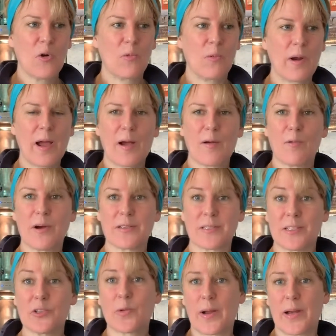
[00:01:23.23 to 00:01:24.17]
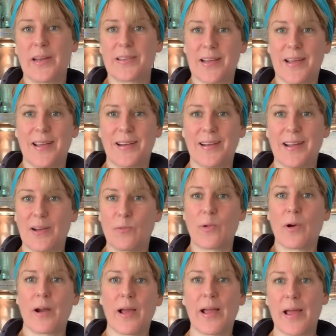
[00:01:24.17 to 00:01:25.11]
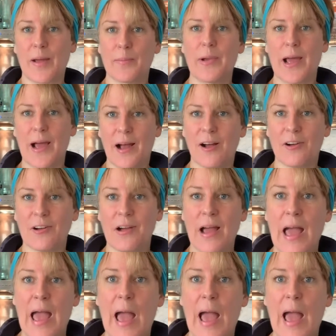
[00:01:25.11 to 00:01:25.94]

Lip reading: where I was in 2010 and where I am now.